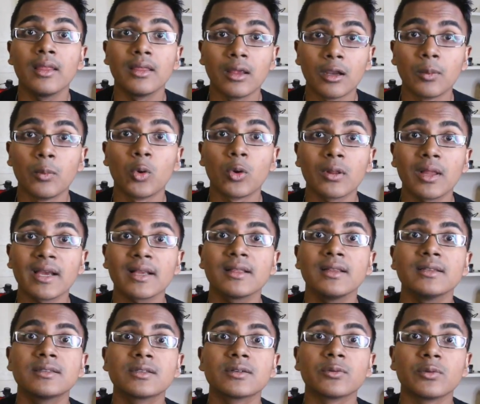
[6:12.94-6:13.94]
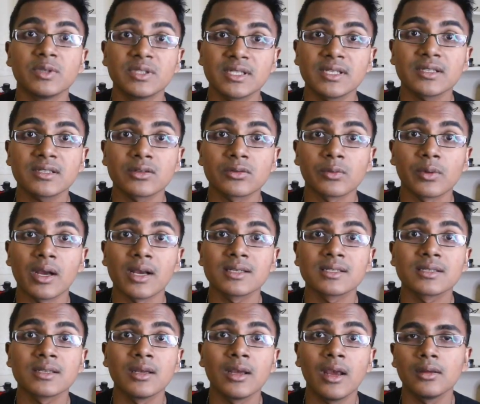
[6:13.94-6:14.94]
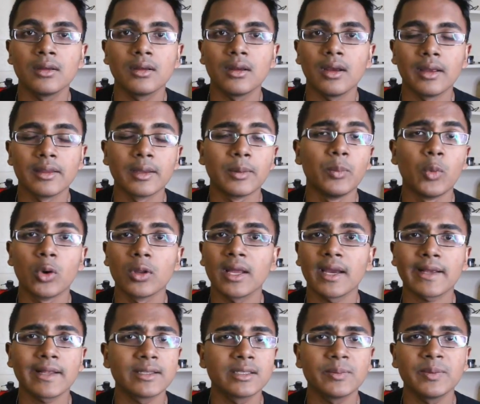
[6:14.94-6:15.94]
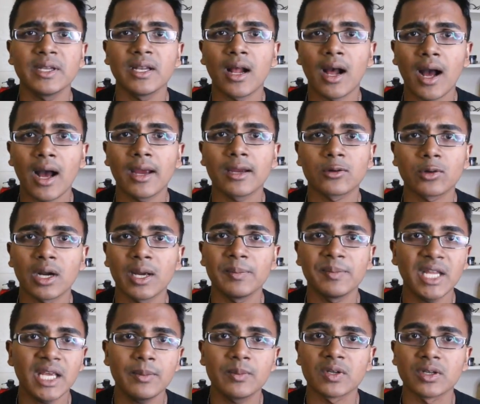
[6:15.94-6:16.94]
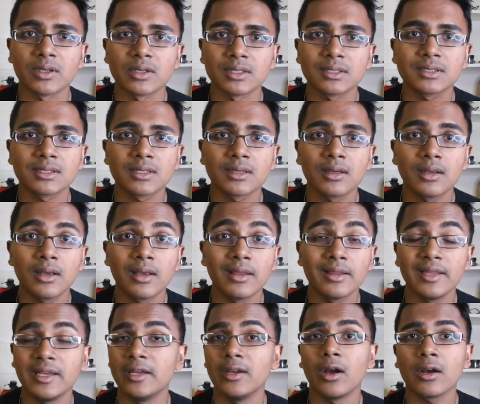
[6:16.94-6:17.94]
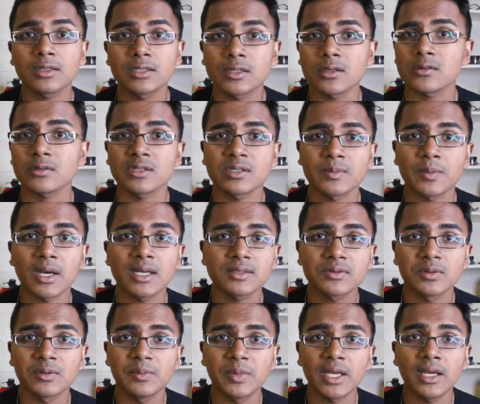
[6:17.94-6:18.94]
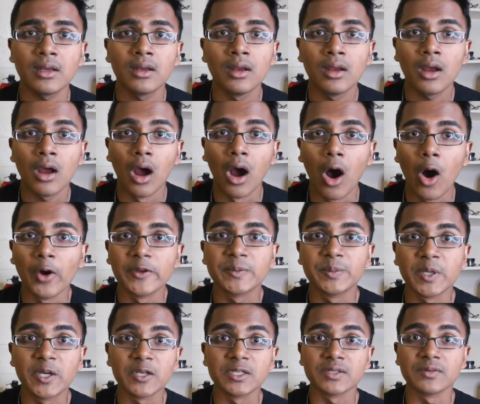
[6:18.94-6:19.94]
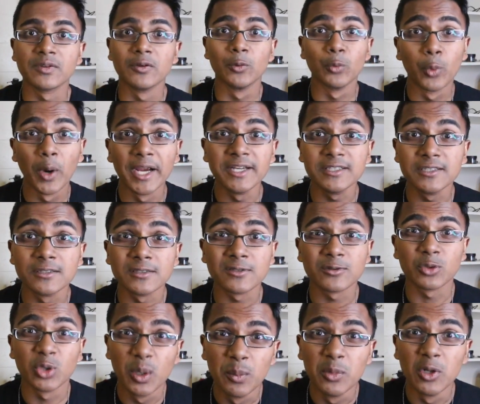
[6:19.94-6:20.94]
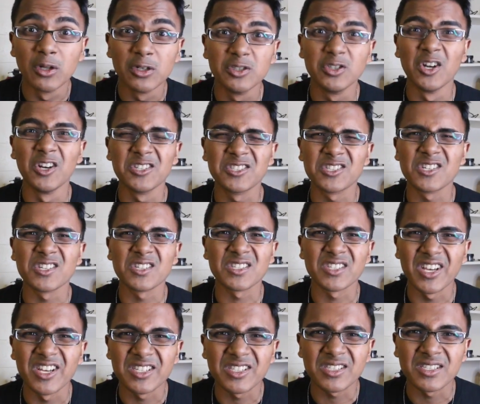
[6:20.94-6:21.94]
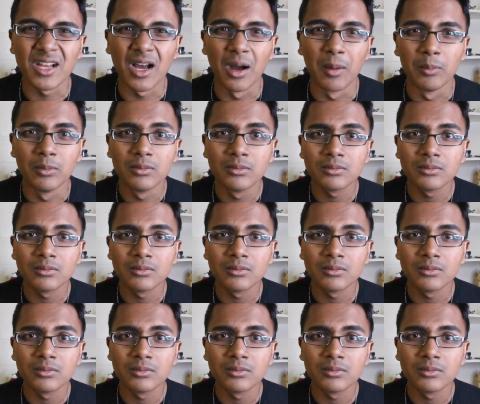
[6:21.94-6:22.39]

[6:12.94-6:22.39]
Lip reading: they're more likely to resist arrest, and they're more likely to be in high crime neighborhoods. The Young Turks response would be, oh, it's because of the racist criminal justice system.